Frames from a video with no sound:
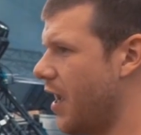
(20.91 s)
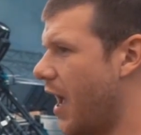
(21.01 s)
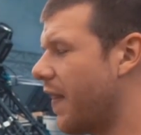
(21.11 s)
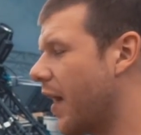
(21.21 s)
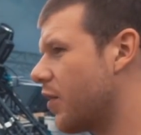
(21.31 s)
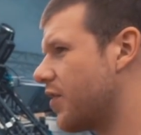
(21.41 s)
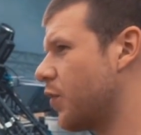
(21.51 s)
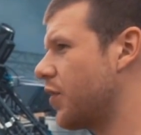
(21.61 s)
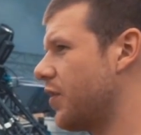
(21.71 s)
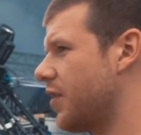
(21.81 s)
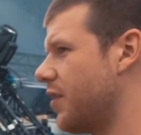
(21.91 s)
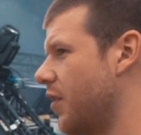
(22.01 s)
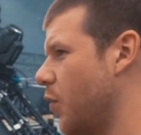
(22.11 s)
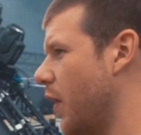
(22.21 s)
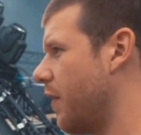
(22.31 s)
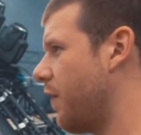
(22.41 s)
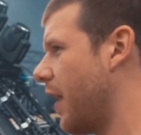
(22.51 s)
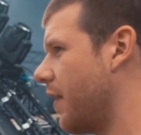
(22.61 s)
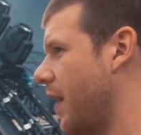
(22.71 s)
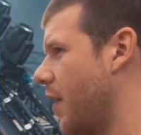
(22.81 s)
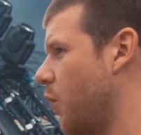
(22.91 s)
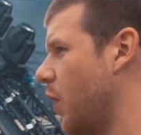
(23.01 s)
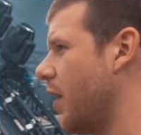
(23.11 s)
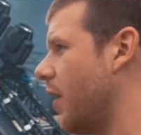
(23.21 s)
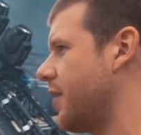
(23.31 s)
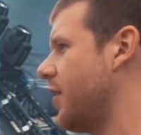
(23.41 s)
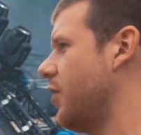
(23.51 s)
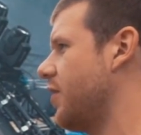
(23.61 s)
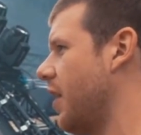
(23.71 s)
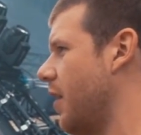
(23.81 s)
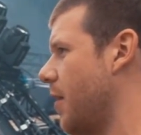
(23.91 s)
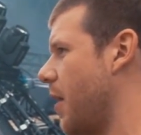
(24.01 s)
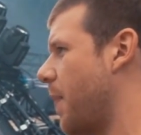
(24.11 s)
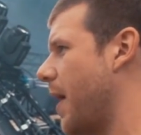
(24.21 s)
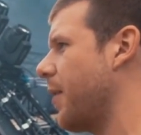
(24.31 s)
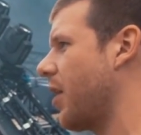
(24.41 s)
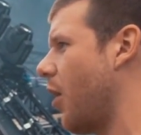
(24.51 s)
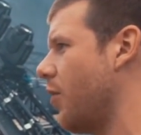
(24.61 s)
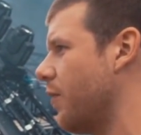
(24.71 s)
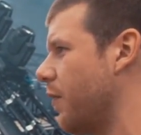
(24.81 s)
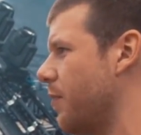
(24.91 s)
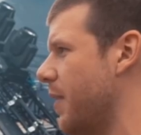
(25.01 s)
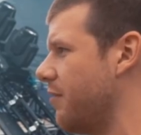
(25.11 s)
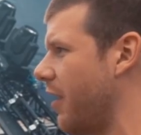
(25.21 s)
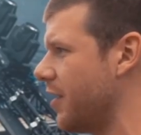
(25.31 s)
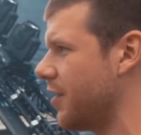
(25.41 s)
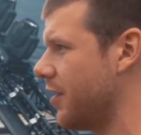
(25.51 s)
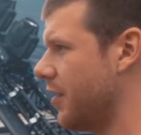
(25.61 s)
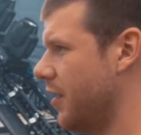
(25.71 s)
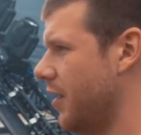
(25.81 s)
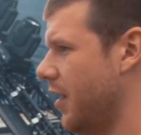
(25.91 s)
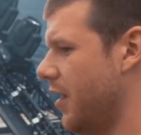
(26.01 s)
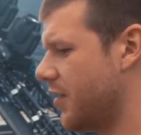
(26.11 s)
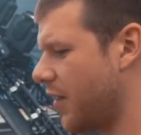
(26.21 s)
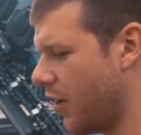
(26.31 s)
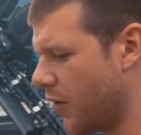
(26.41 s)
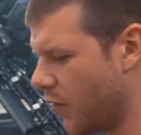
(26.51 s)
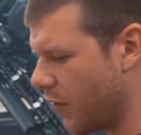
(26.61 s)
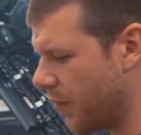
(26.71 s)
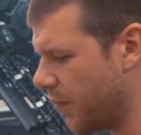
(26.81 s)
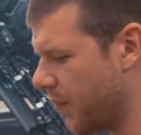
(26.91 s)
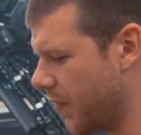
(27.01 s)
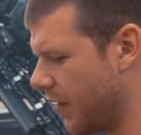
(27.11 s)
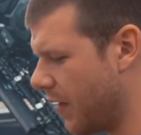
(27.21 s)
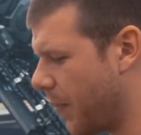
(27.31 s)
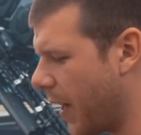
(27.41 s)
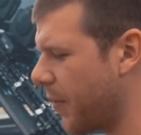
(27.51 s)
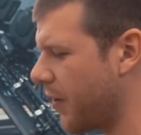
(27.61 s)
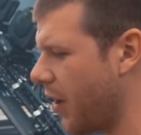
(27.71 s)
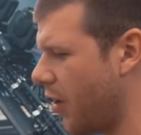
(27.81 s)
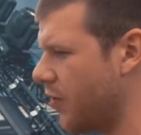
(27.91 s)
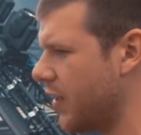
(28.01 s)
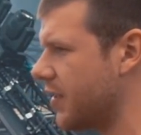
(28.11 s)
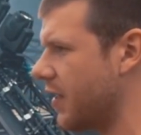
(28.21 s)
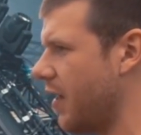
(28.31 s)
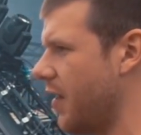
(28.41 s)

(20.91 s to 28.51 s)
And that's also to do with the fact that we like to use a paper cone for the mid-range. So the paper cone is